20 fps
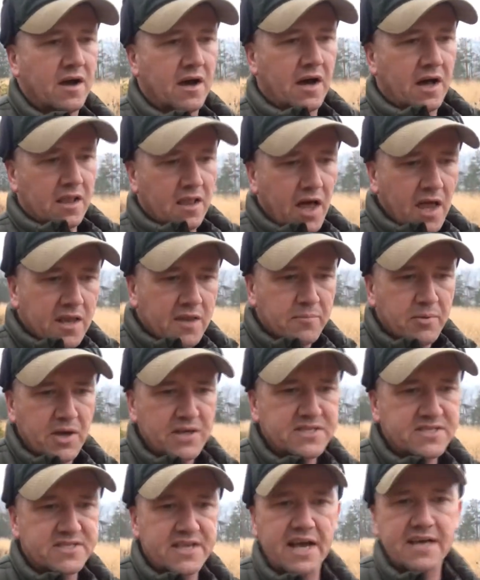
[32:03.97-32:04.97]
a lot of the
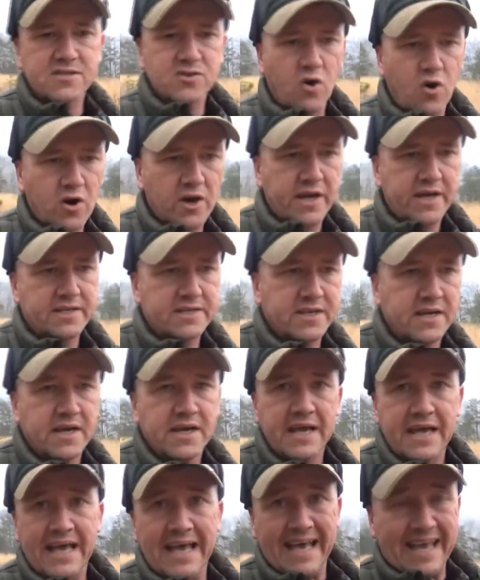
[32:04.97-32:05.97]
places I target,
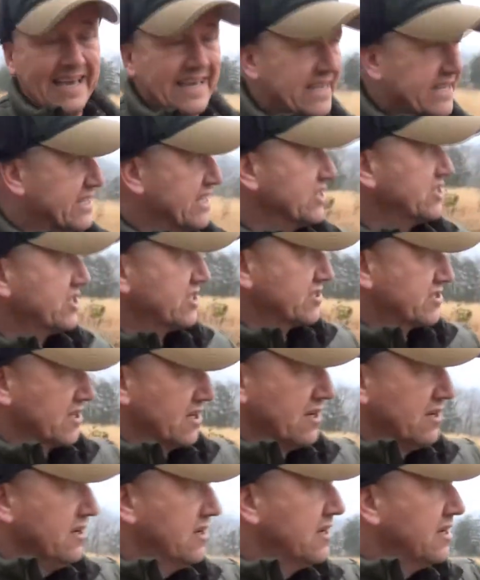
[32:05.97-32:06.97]
in addition
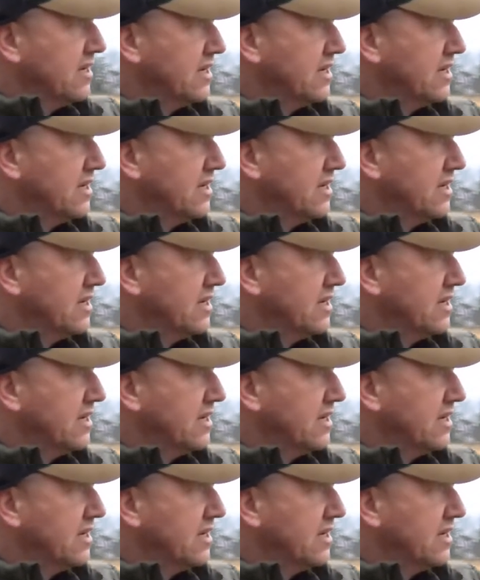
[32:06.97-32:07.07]
to